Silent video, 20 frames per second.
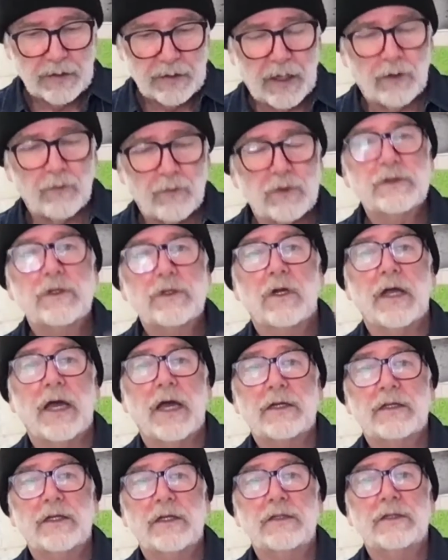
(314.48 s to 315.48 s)
that was
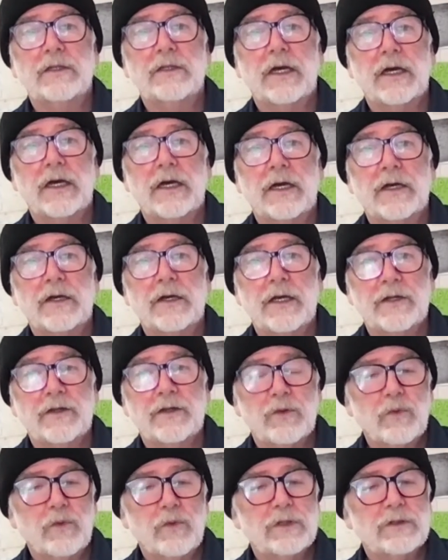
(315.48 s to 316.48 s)
collected in
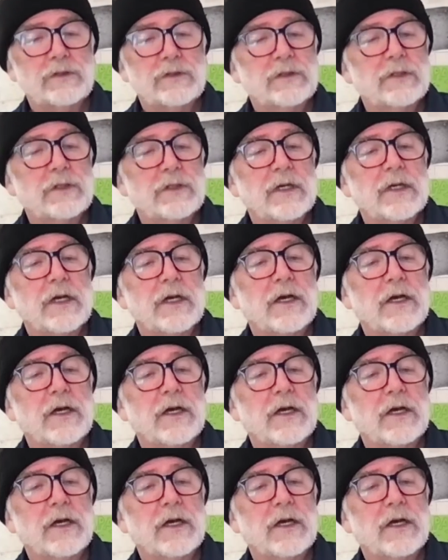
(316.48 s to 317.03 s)
the woods